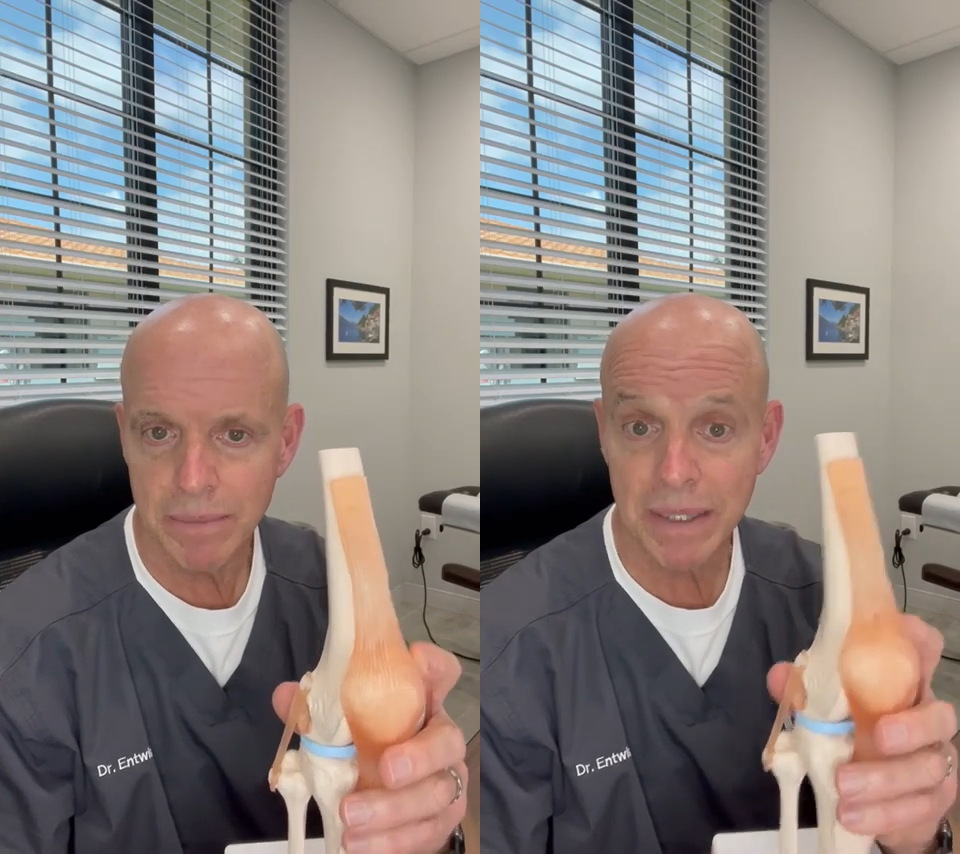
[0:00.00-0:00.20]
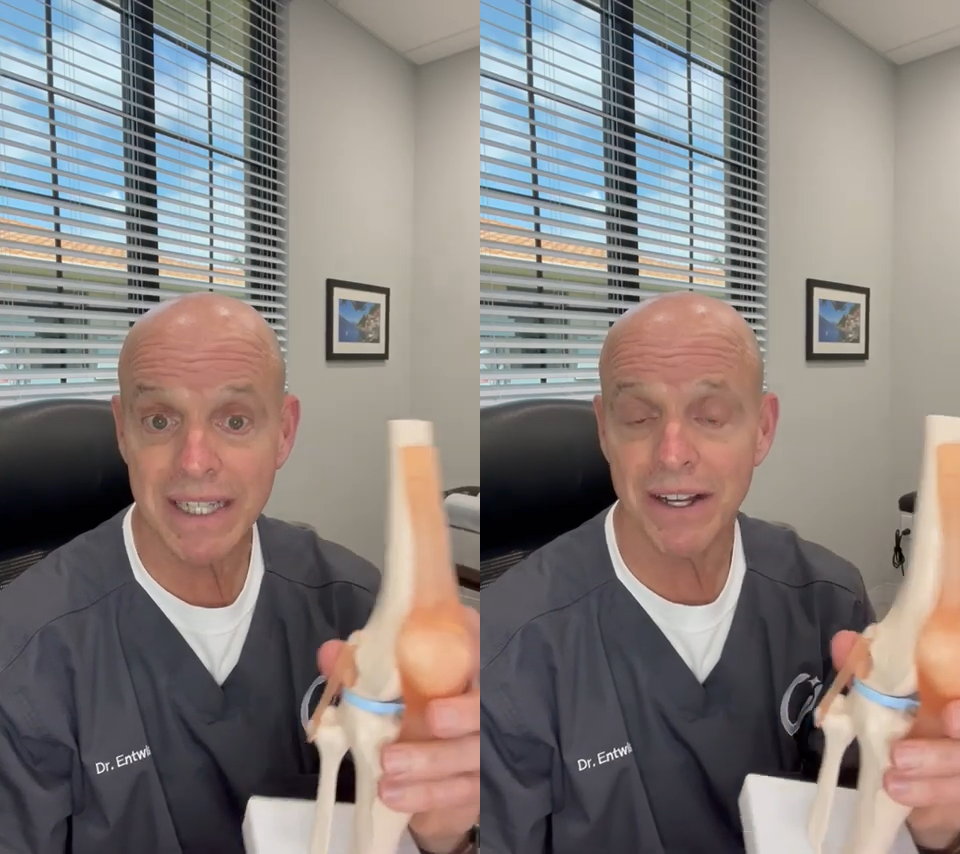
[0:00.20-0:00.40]

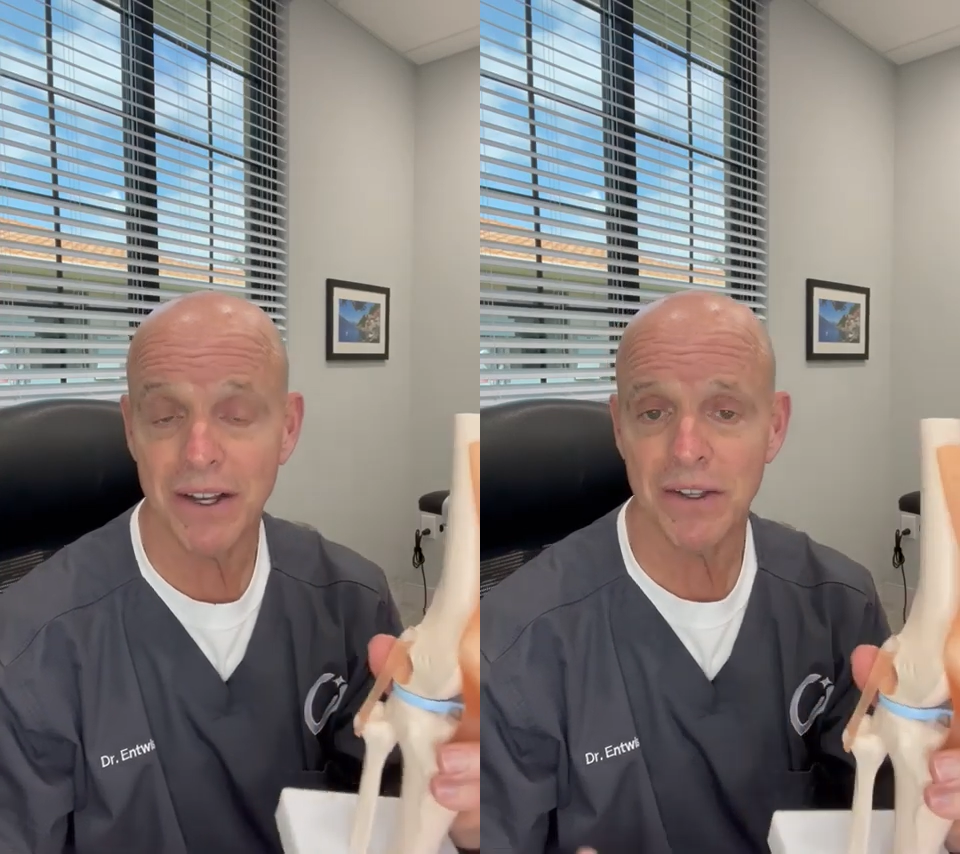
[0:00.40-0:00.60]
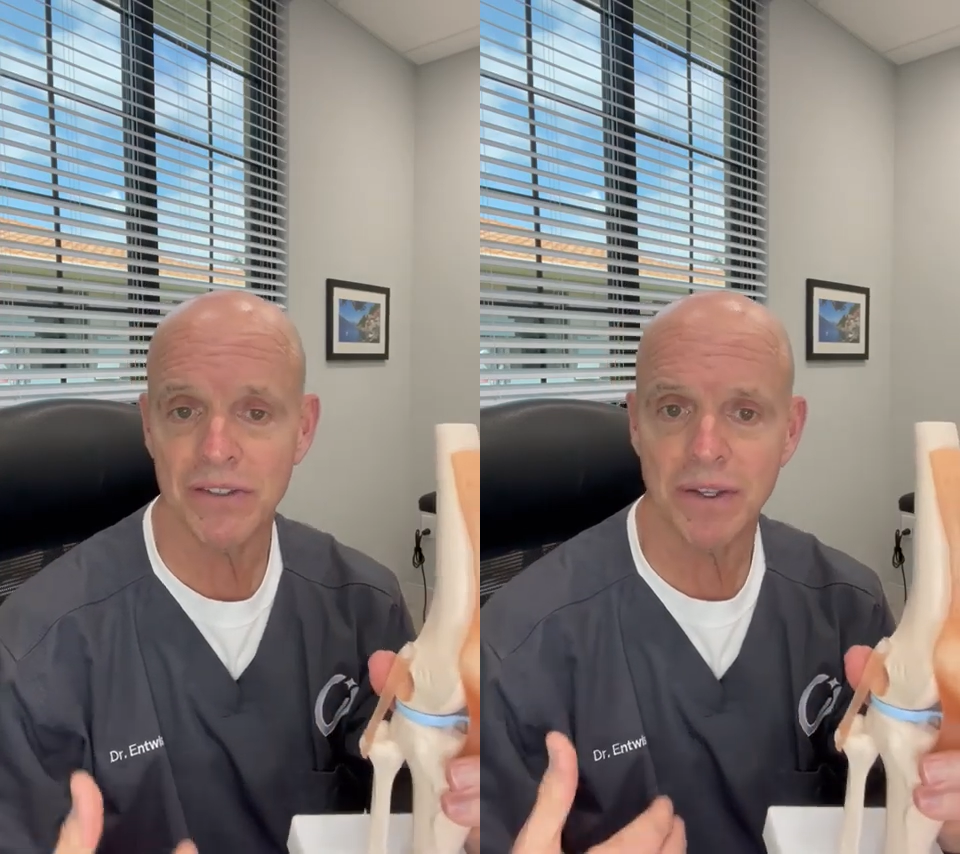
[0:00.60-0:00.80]

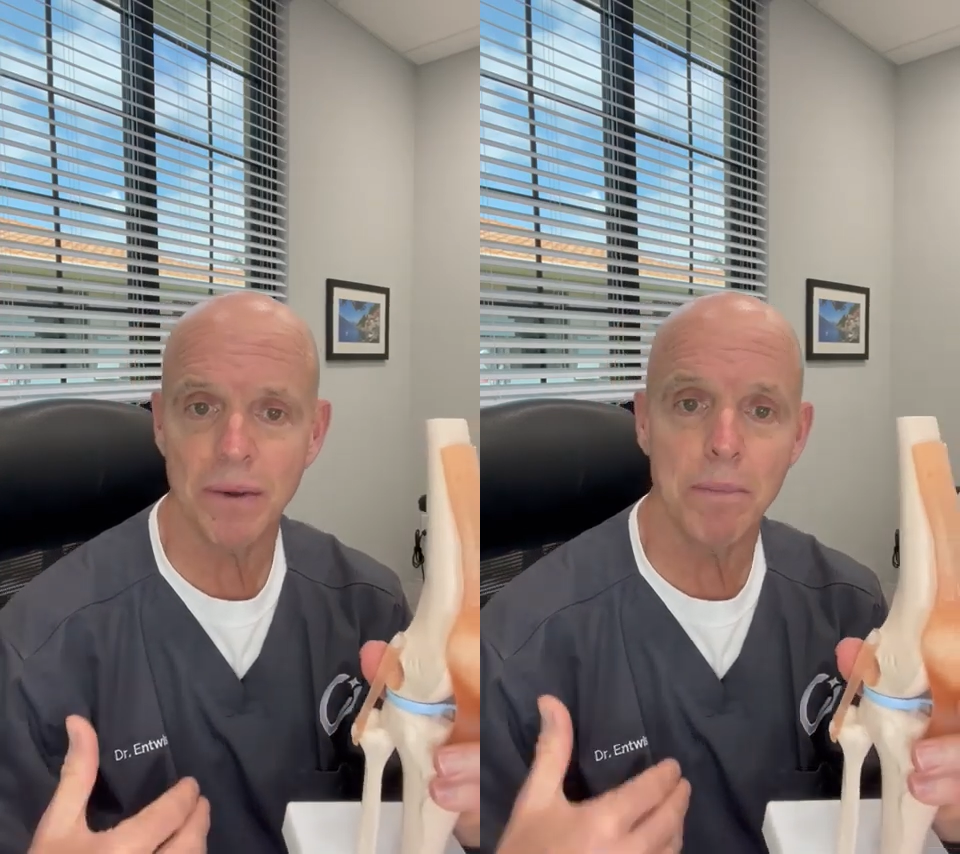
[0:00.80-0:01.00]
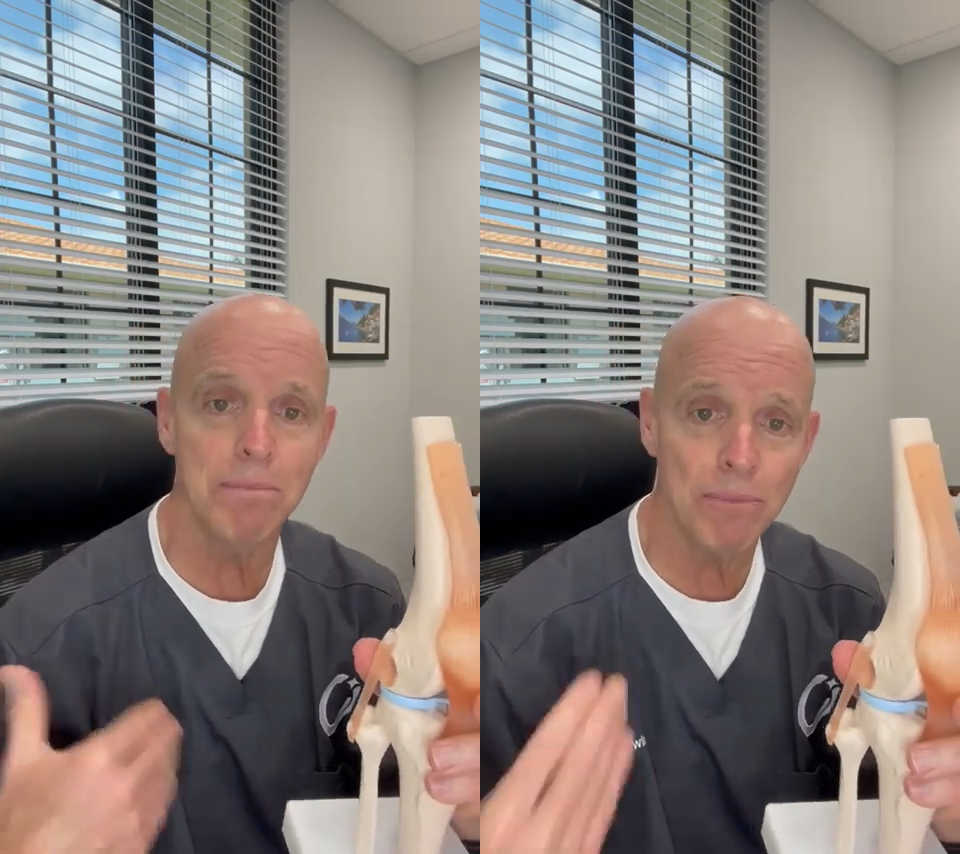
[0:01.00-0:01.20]
because
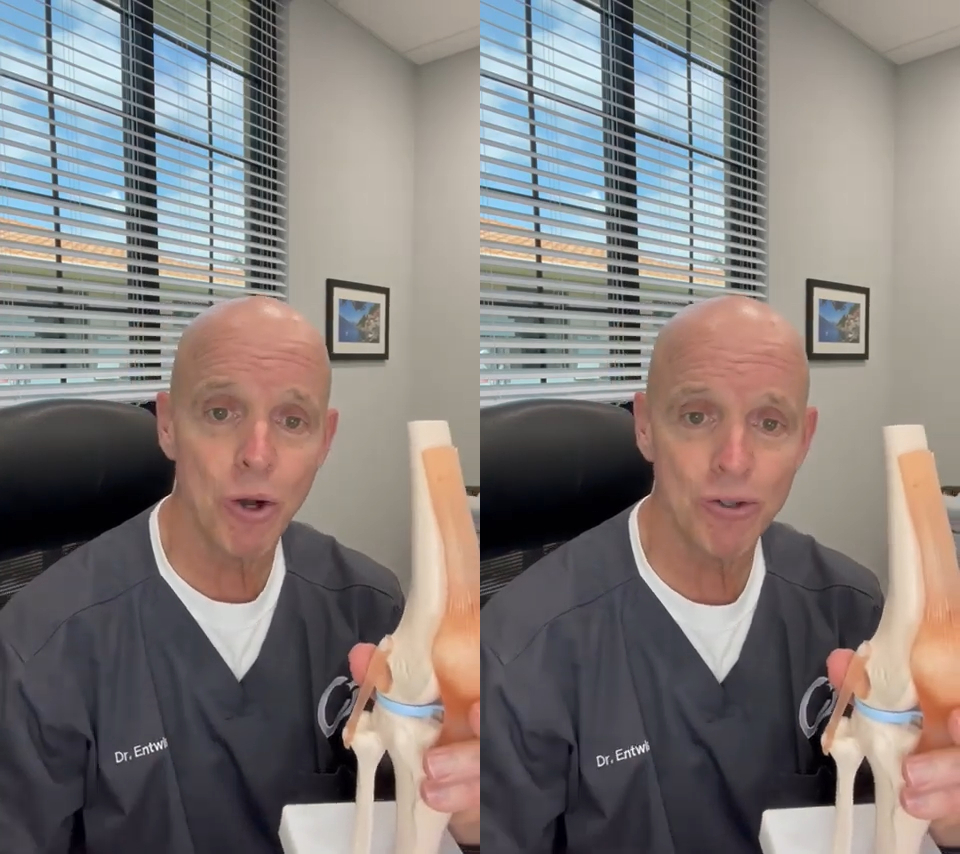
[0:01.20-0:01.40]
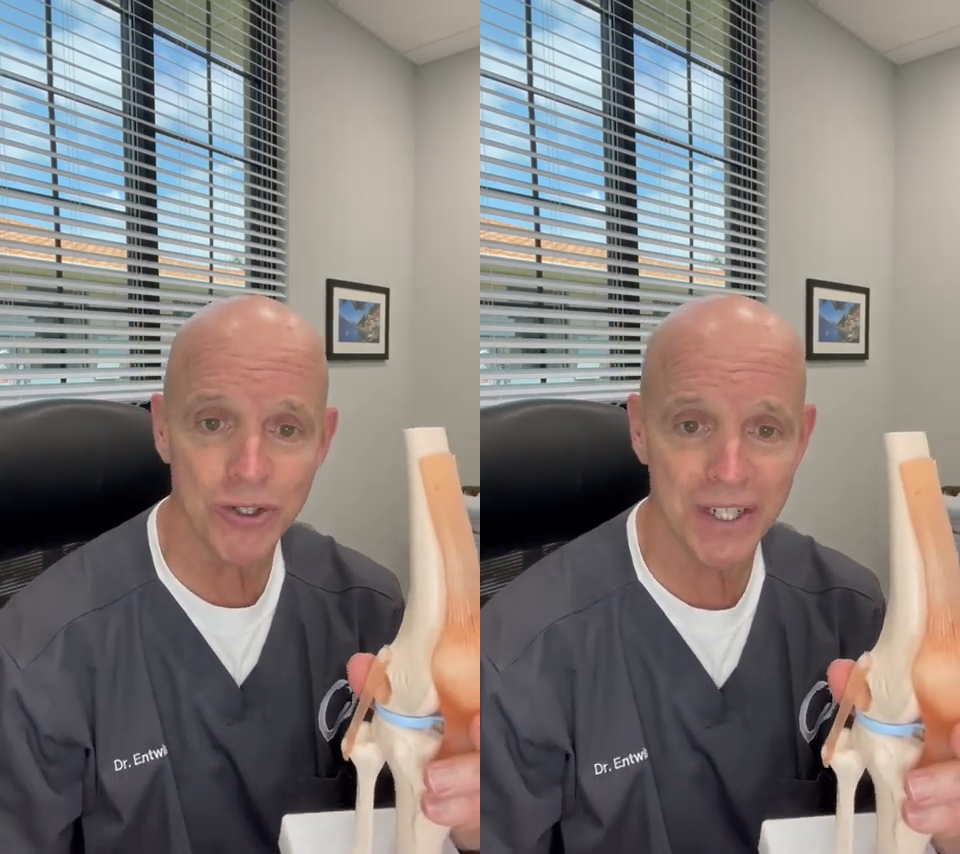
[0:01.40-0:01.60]

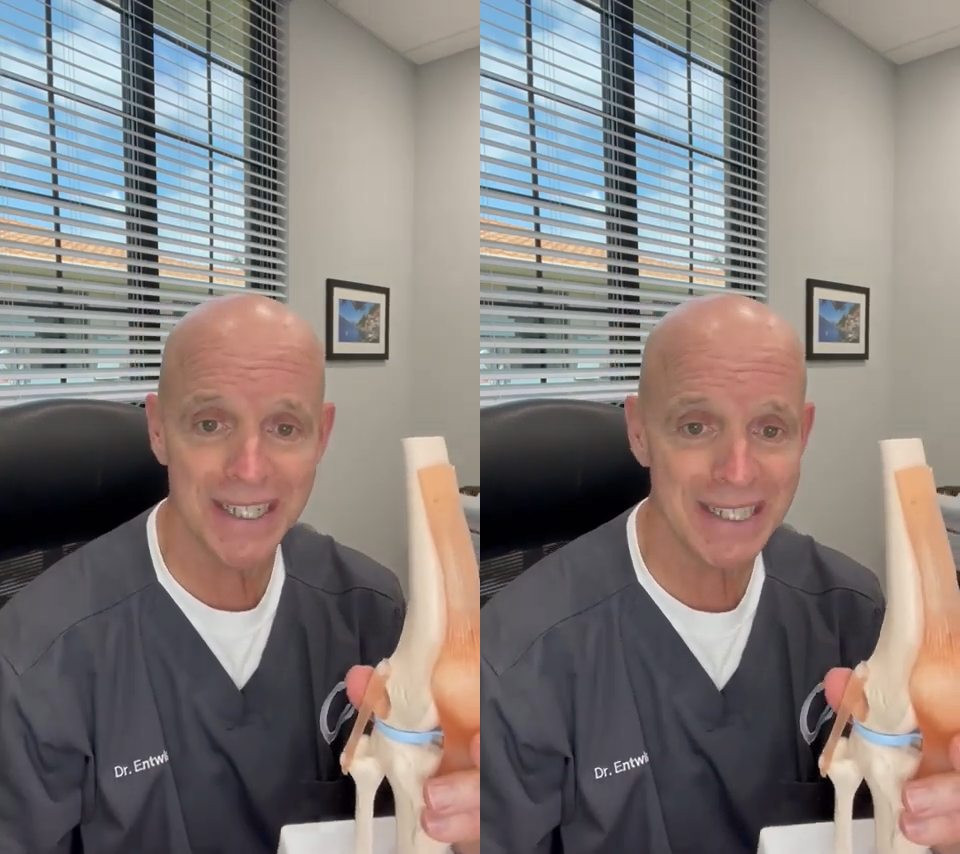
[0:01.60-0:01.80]
motion